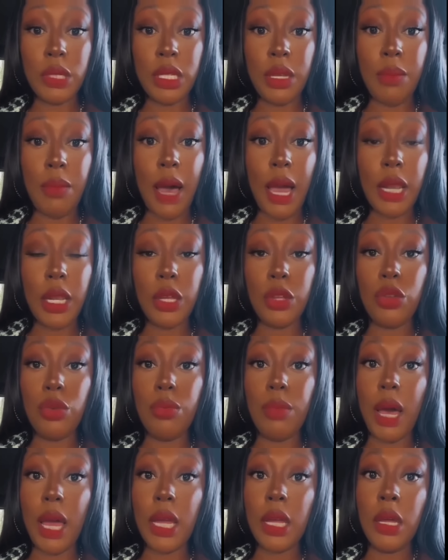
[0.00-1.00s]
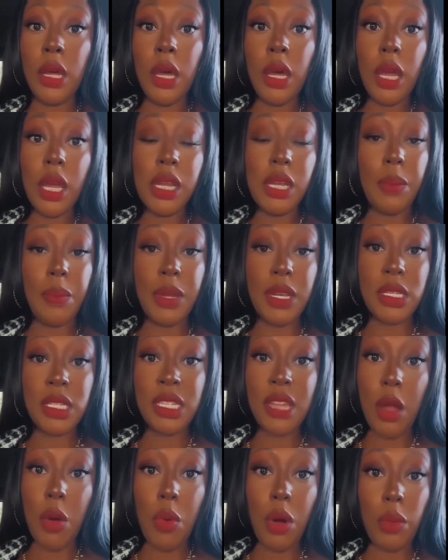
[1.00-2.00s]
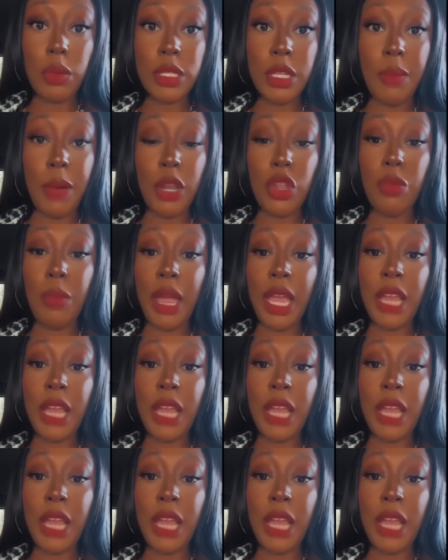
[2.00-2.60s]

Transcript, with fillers: You gonna listen and be supportive now, or what?